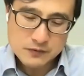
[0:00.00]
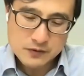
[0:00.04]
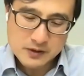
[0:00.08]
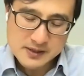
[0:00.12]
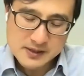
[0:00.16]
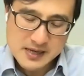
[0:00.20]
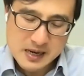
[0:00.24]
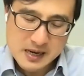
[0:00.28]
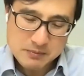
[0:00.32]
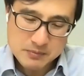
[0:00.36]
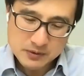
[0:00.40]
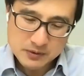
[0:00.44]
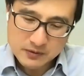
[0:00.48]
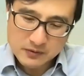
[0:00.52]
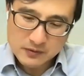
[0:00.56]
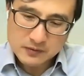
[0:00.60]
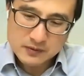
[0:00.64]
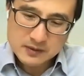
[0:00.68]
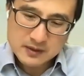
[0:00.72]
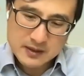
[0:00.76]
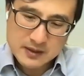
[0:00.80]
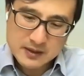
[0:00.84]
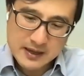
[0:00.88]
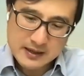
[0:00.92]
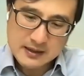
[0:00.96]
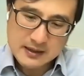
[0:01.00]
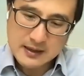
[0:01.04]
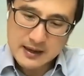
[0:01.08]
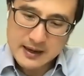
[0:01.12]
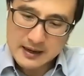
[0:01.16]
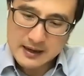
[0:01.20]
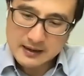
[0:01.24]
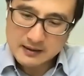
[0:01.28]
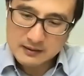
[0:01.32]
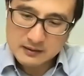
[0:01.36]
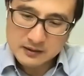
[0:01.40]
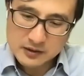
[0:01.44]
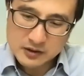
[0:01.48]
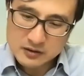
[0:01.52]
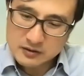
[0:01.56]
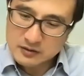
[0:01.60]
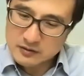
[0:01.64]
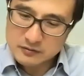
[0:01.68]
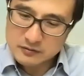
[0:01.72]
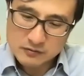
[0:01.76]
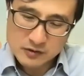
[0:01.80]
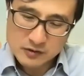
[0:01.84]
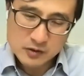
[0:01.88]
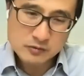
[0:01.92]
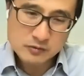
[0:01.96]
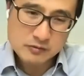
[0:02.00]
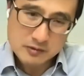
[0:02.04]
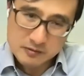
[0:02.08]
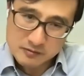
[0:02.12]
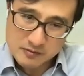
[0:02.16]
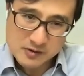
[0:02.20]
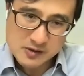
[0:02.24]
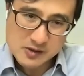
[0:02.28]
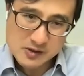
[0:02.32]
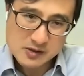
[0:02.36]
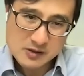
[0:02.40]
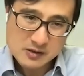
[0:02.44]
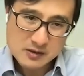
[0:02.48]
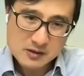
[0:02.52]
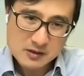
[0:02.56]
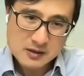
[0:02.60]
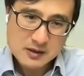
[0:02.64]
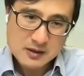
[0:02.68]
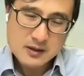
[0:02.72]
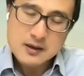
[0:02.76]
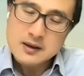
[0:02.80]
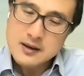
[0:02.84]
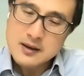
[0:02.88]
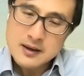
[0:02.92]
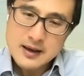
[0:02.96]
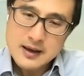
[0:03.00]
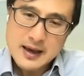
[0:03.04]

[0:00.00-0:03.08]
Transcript: So for example, if you take a litter of rodents,